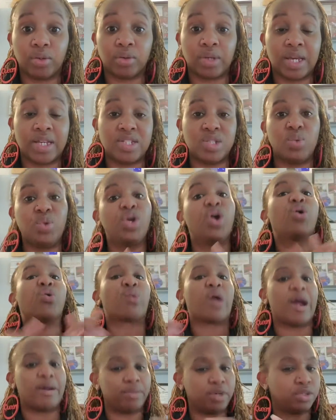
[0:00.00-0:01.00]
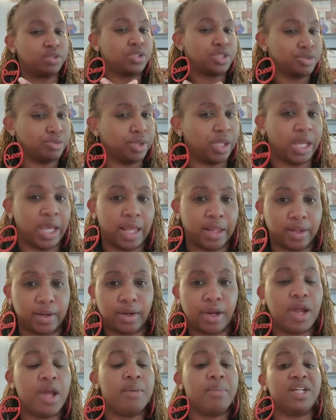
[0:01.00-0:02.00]
Okay, so we're gonna wrap those two together.
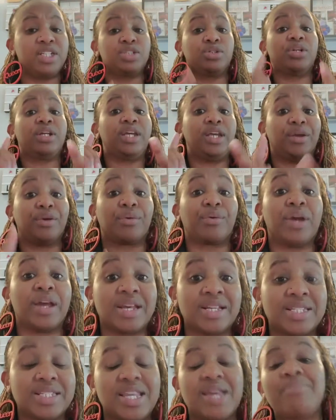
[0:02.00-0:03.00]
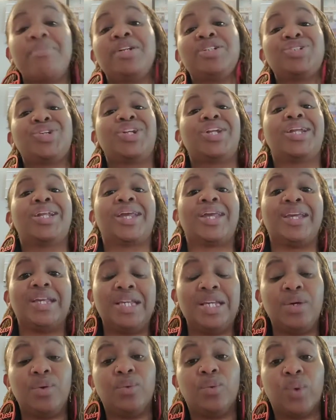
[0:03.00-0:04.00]
Make sure they get rest and make sure that they
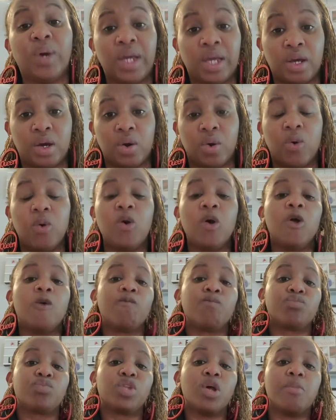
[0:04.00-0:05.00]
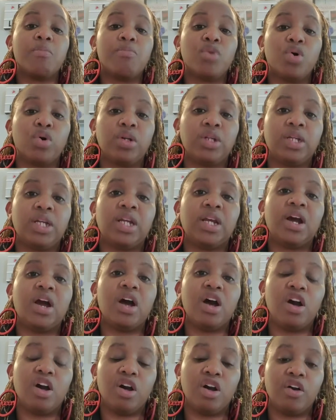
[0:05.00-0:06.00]
eat well the morning
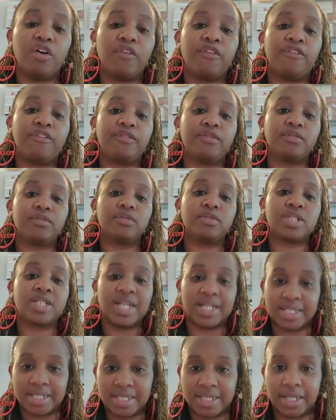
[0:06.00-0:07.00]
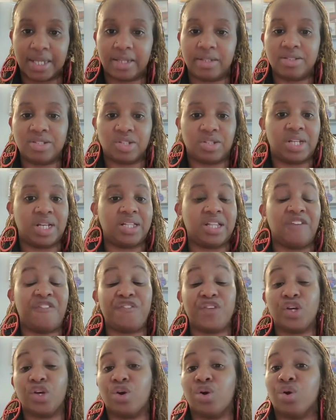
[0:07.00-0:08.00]
of testing so that they
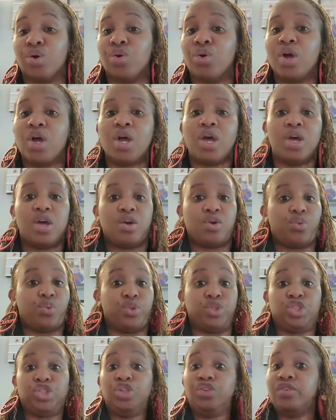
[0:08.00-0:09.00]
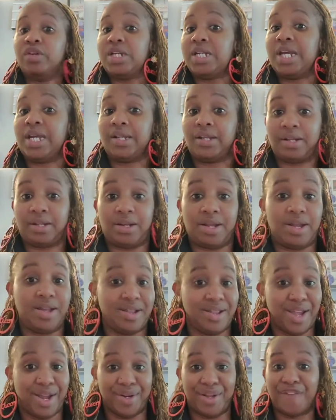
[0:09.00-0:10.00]
feel rejuvenated
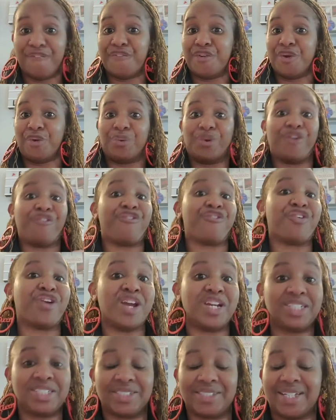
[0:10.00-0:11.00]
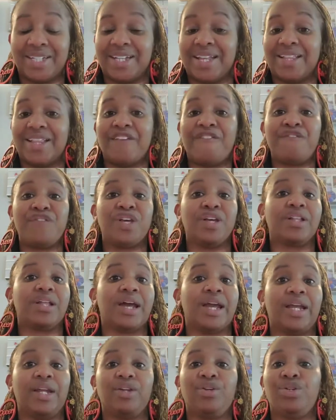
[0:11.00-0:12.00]
and that they feel refreshed and that they feel
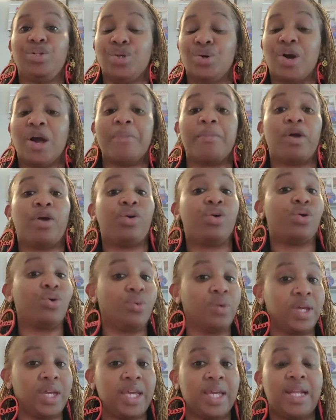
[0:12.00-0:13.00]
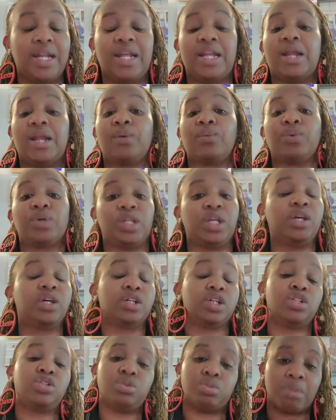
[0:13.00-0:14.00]
like, I'm gonna go in and I'm really
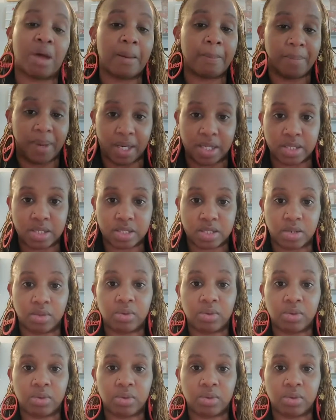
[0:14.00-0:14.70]
gonna do my best.